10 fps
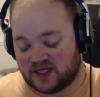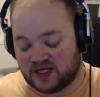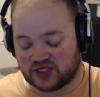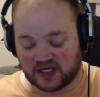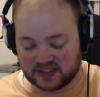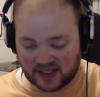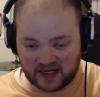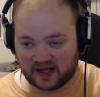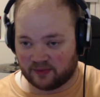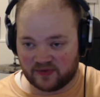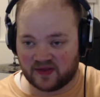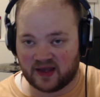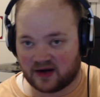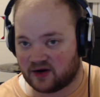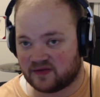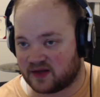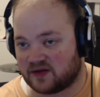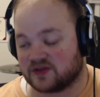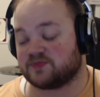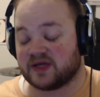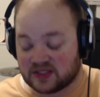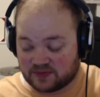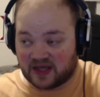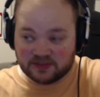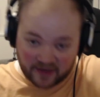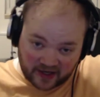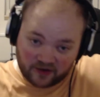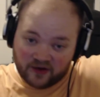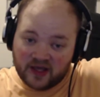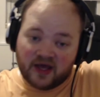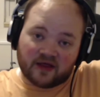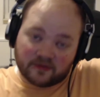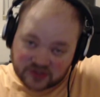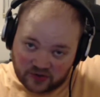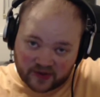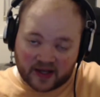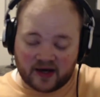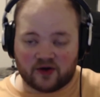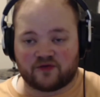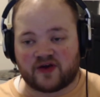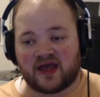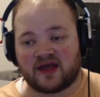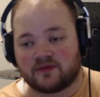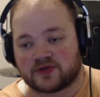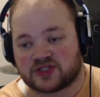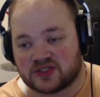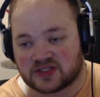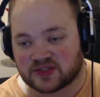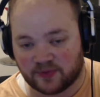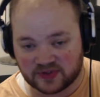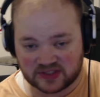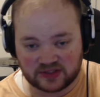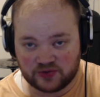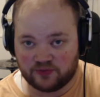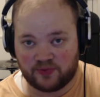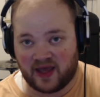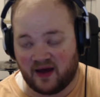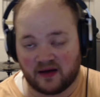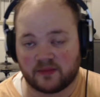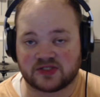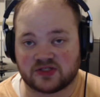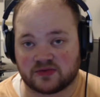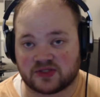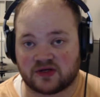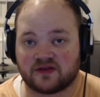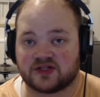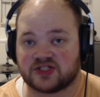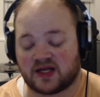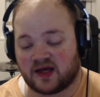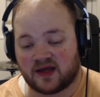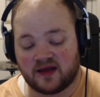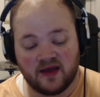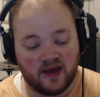he shot his lightning up in the air, and then this big space battle that was going on overhead, which is supposed to pay homage to Return of the Jedi,